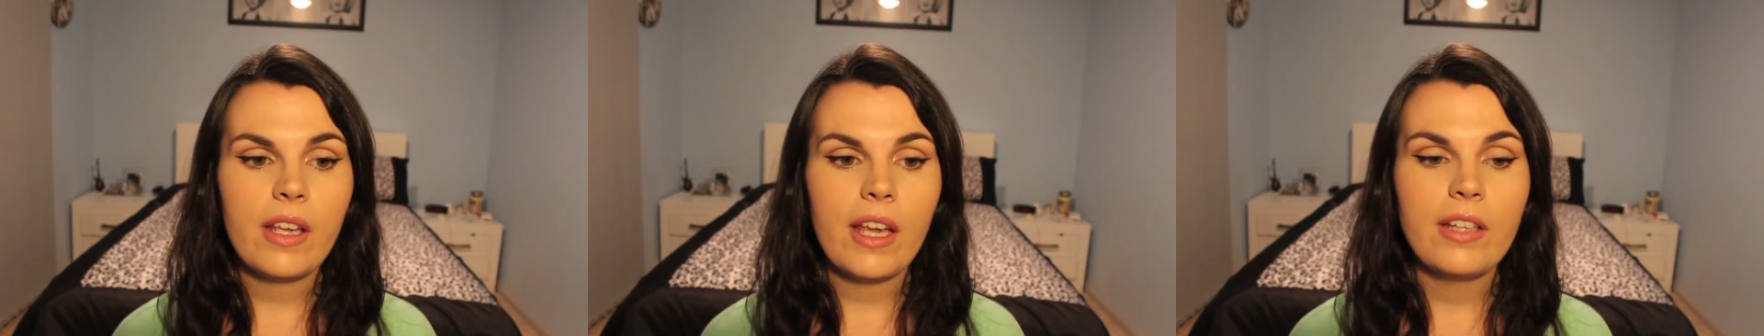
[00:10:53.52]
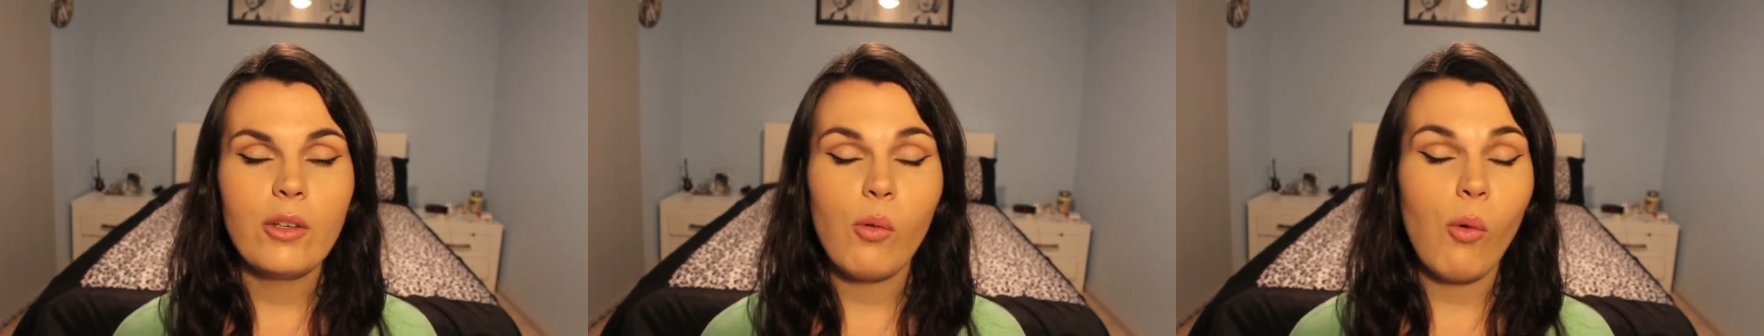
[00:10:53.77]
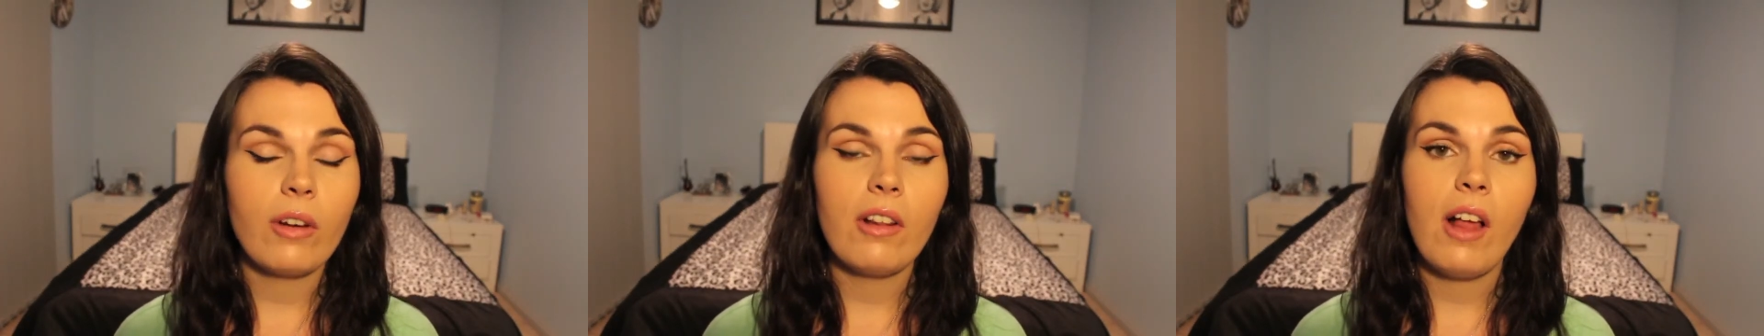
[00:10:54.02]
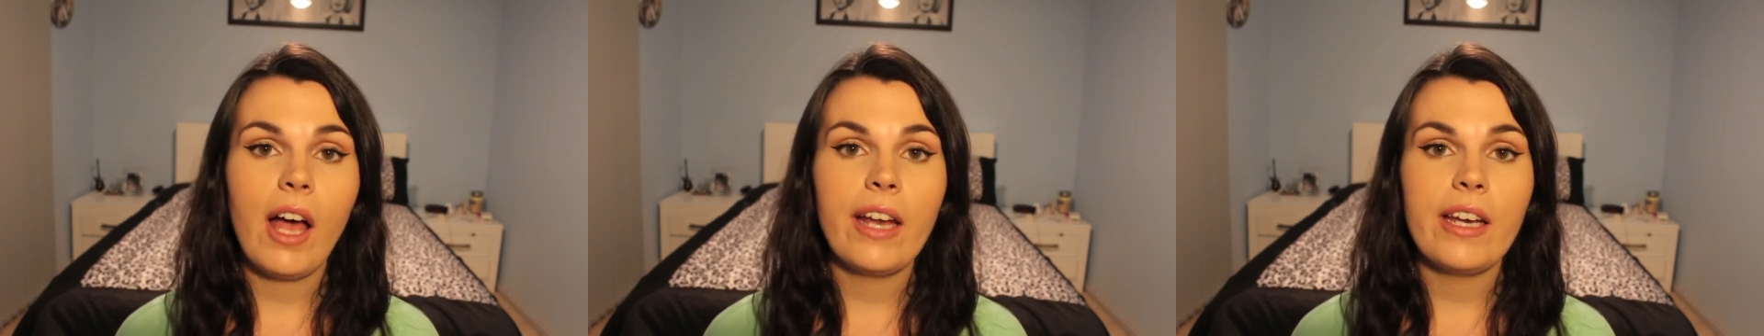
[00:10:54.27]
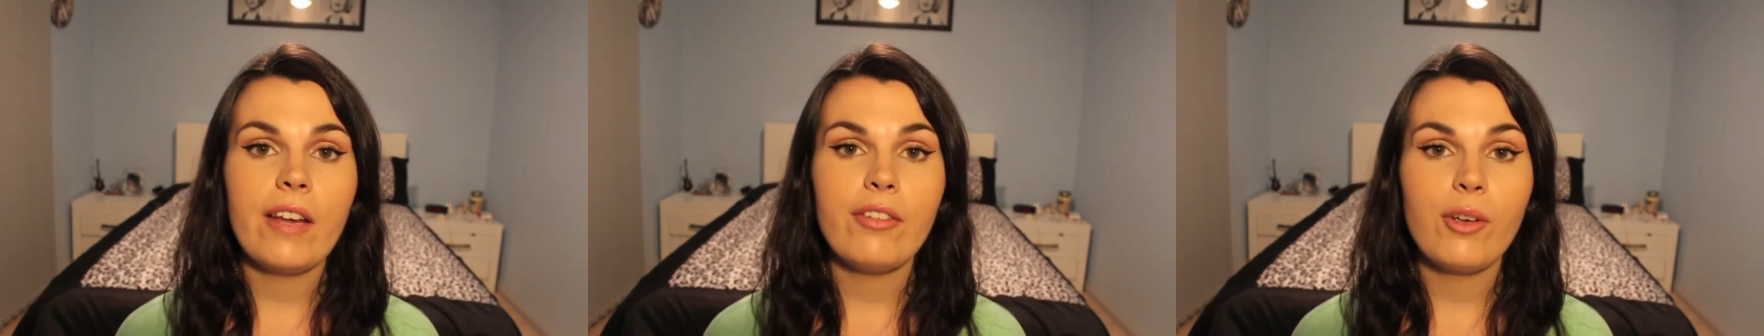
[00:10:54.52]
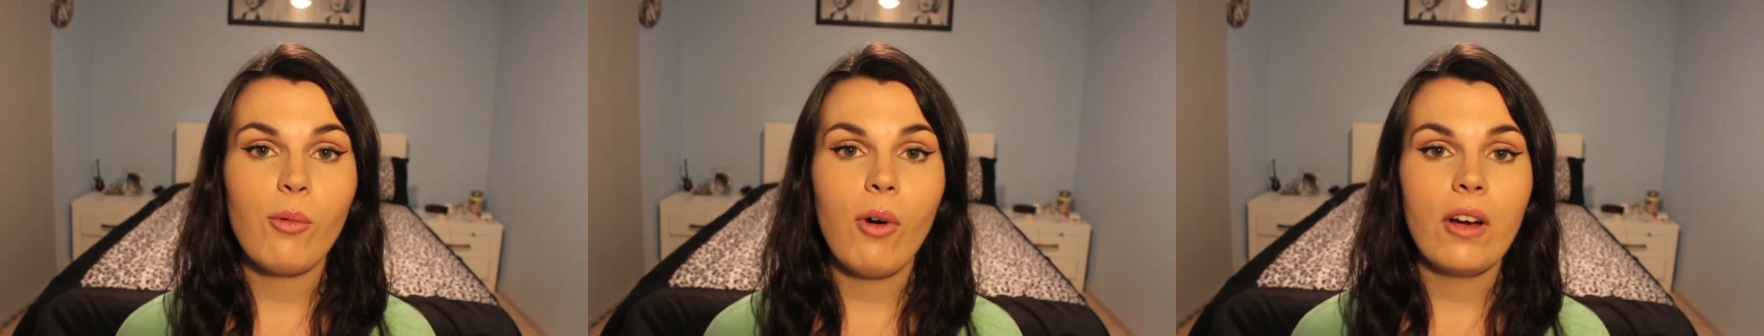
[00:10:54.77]
in the waterline if
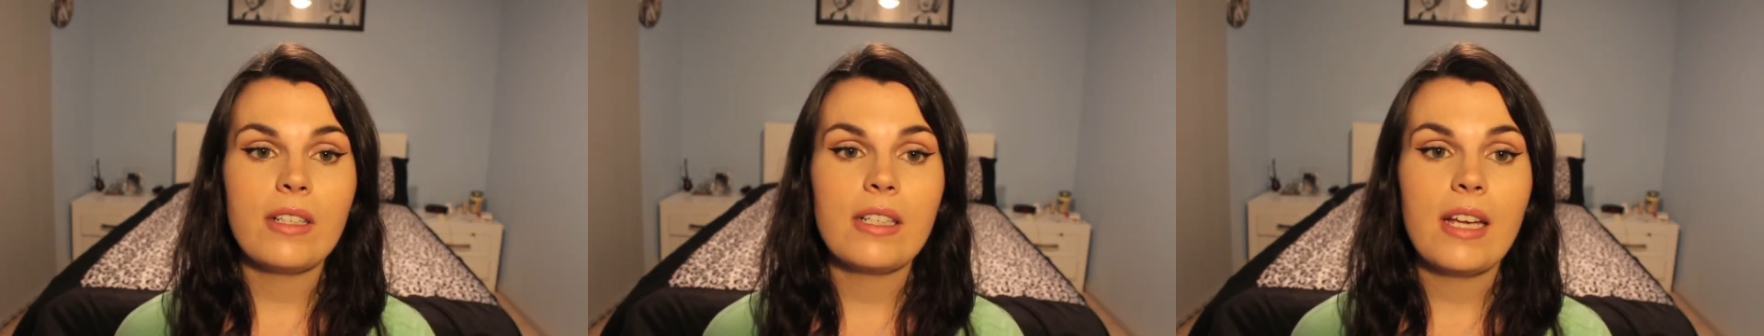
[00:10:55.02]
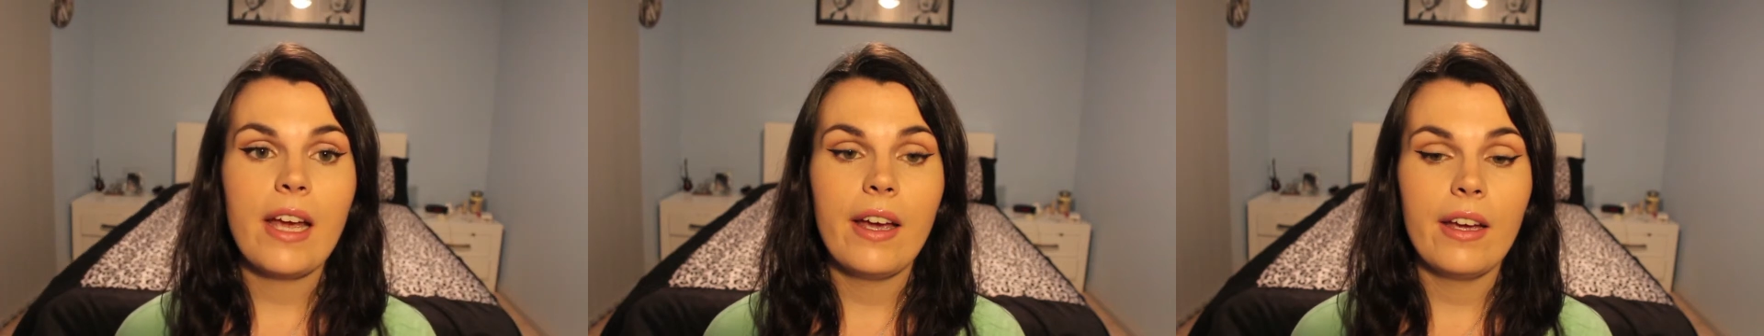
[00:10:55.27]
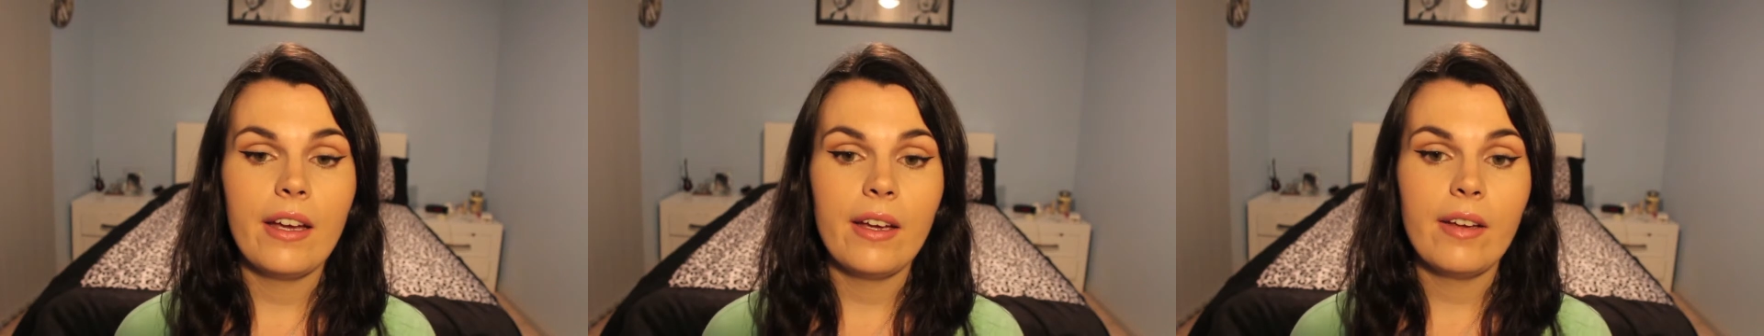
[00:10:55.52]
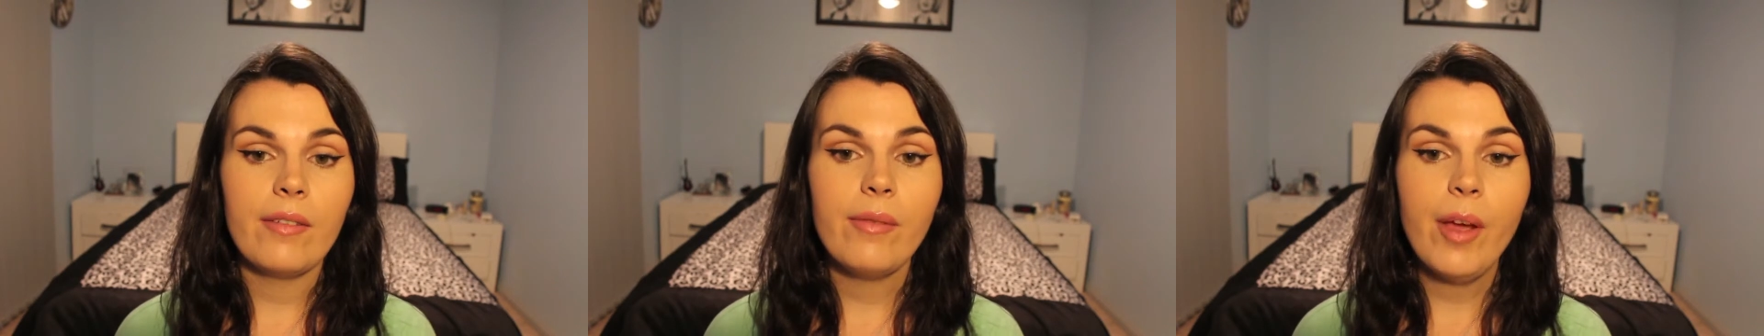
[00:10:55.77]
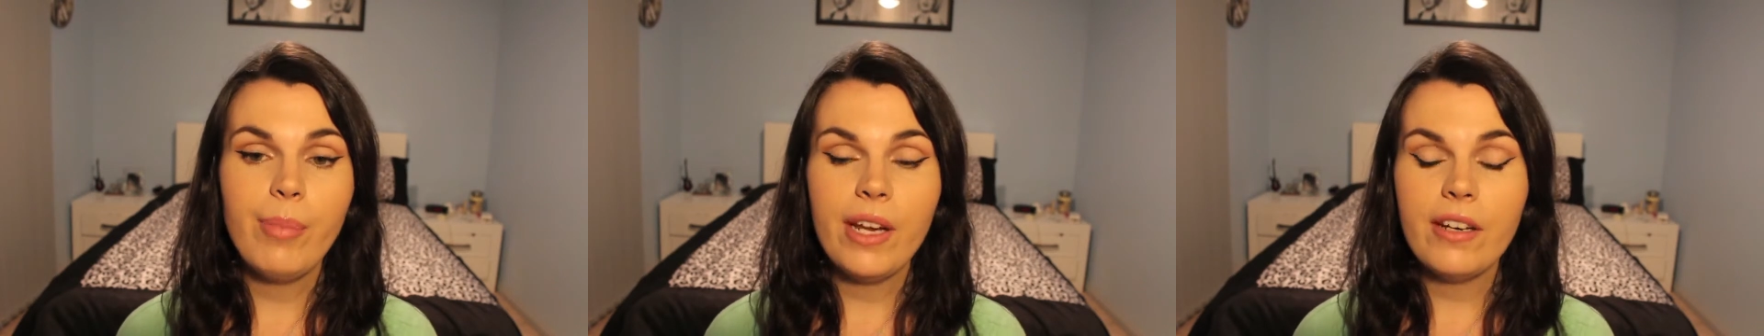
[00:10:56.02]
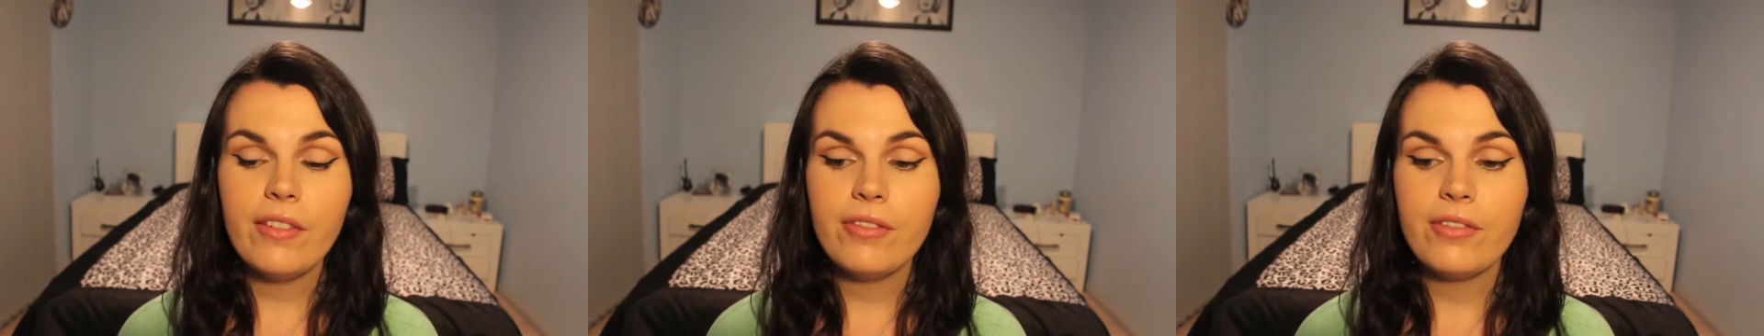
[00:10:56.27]
you want a
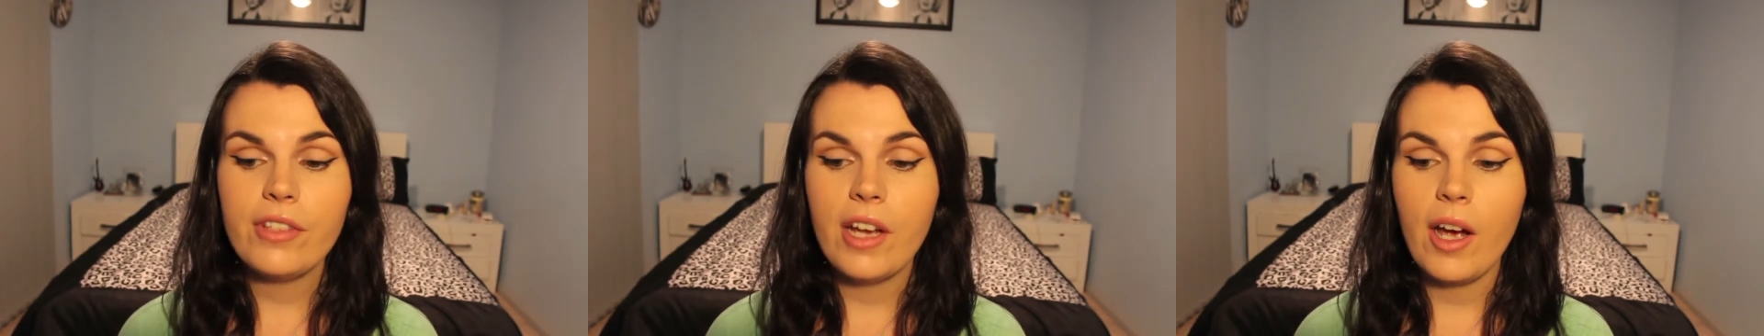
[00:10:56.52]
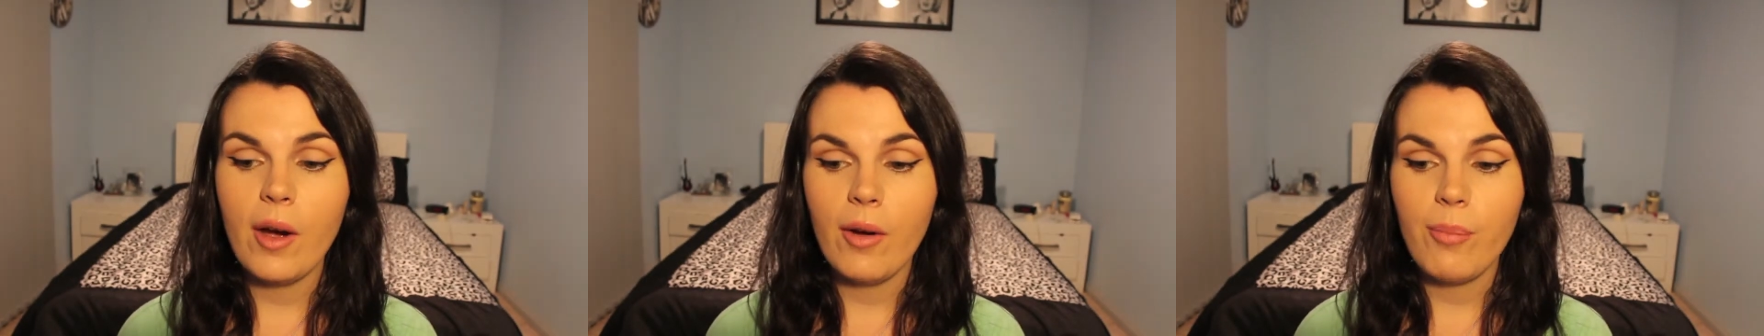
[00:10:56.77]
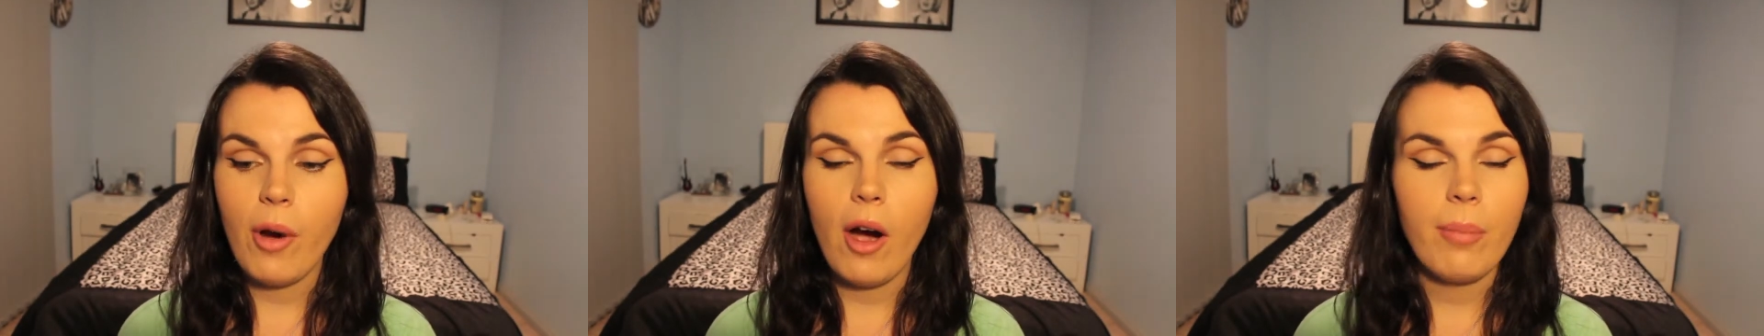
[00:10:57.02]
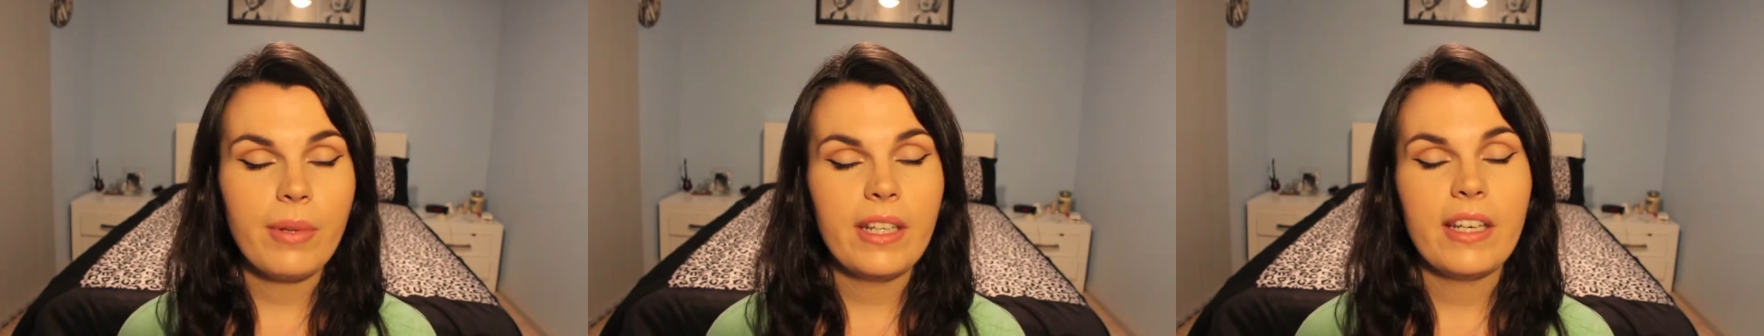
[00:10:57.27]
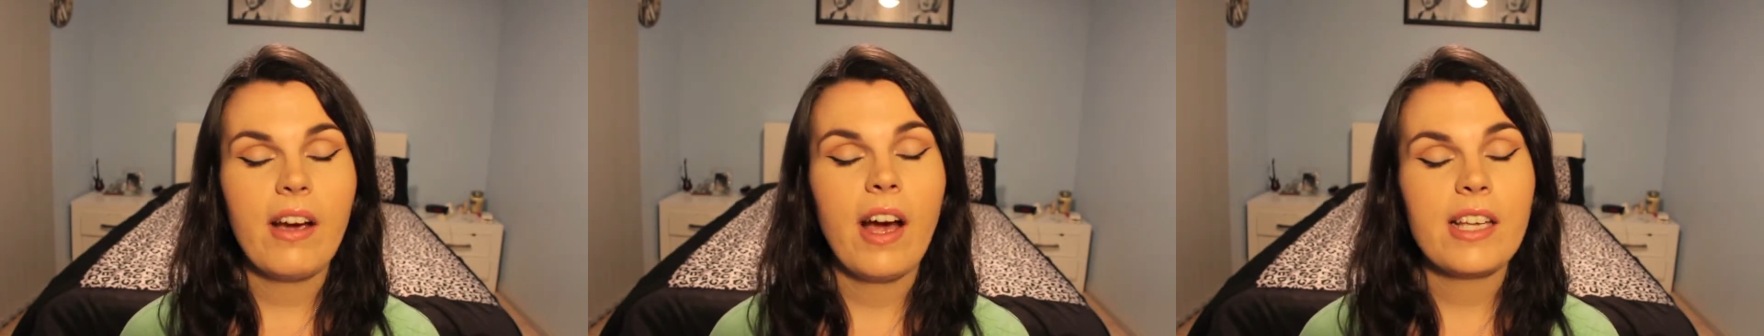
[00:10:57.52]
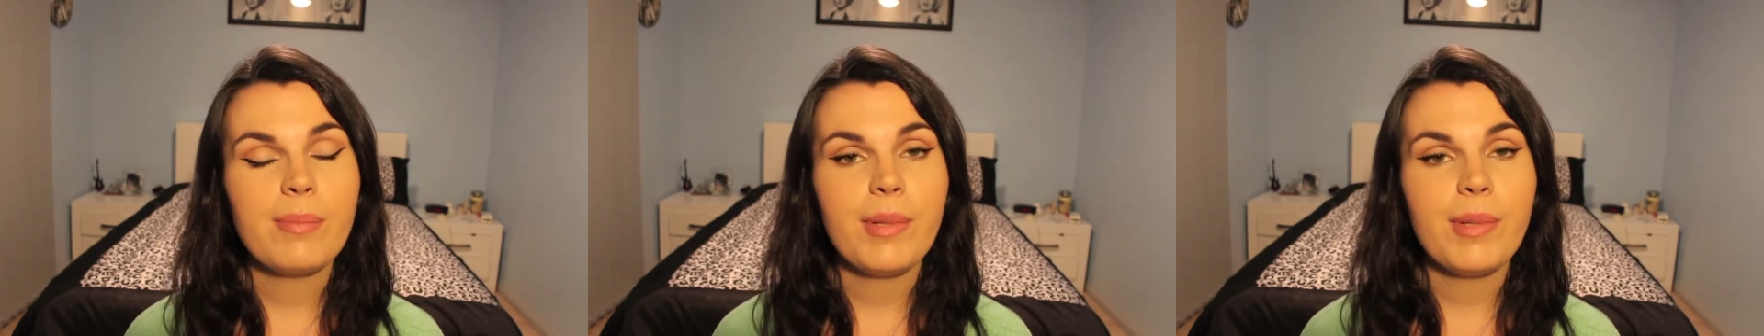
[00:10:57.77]
bit of a pop in the eyes,